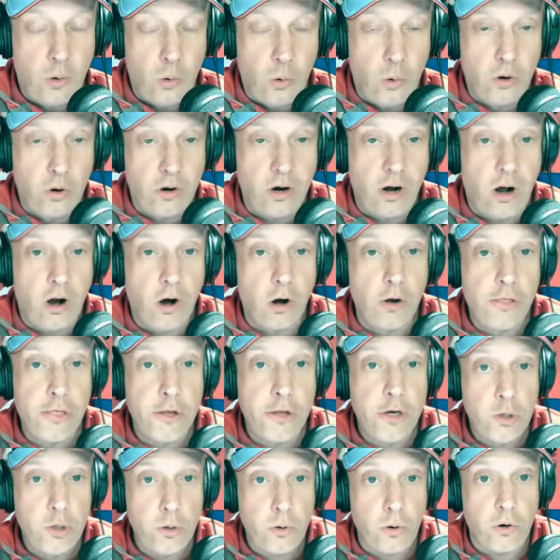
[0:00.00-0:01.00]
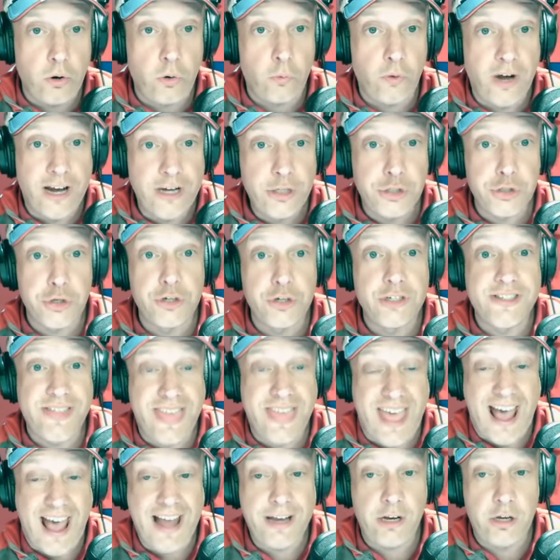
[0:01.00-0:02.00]
or are the New York Rangers
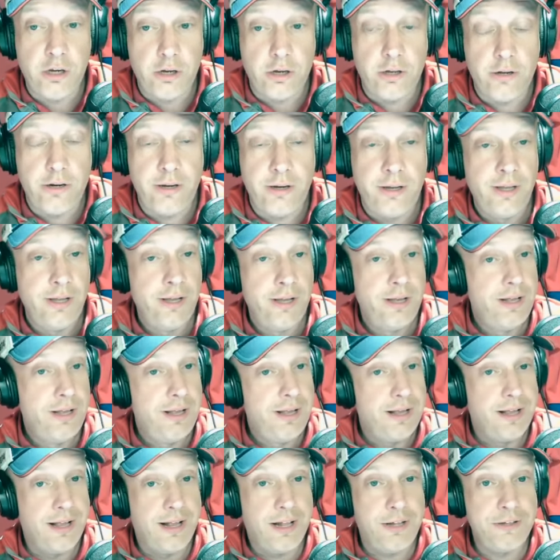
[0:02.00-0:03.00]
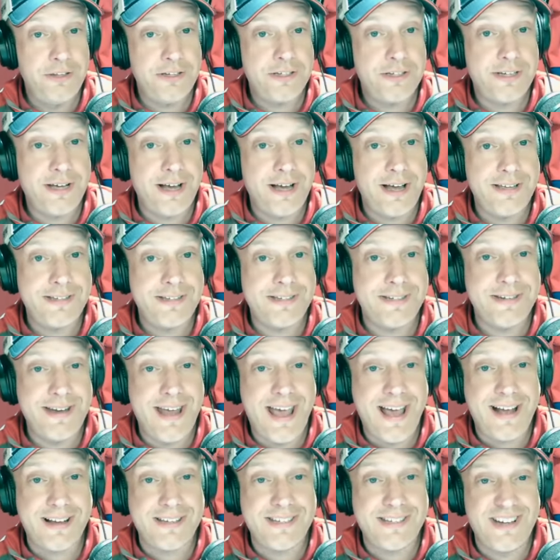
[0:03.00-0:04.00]
that good? I'll discuss
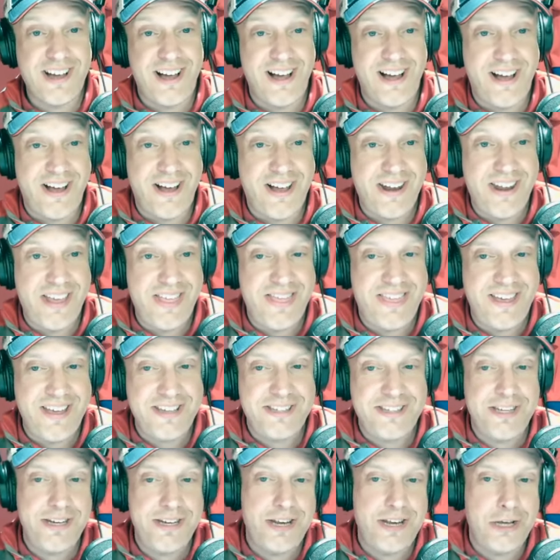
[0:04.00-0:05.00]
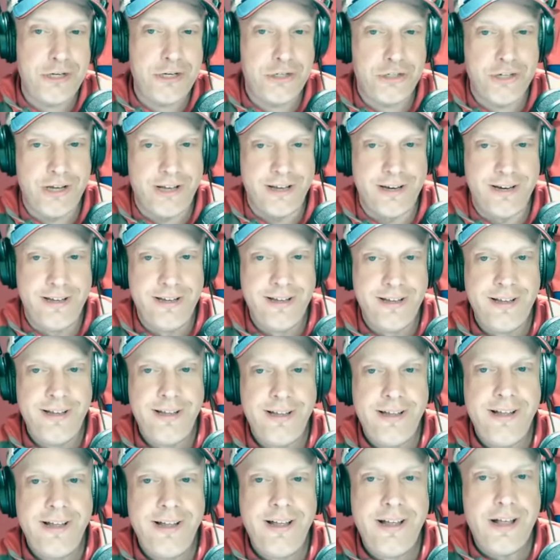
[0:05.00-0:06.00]
next on this edition
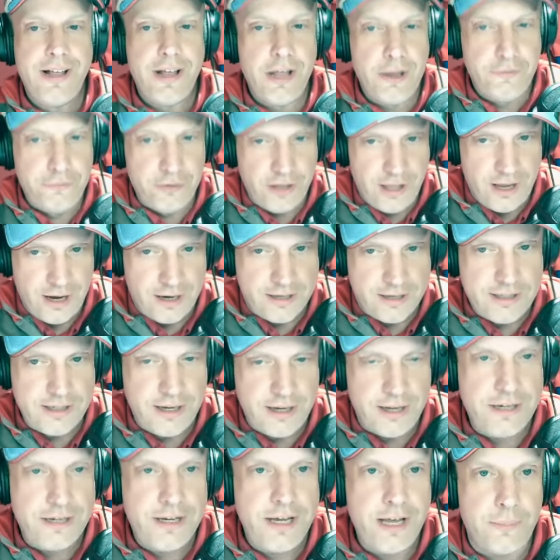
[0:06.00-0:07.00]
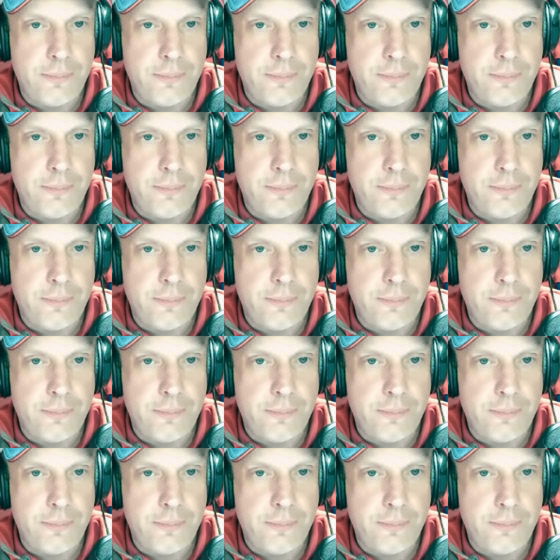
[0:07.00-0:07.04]
of Locked On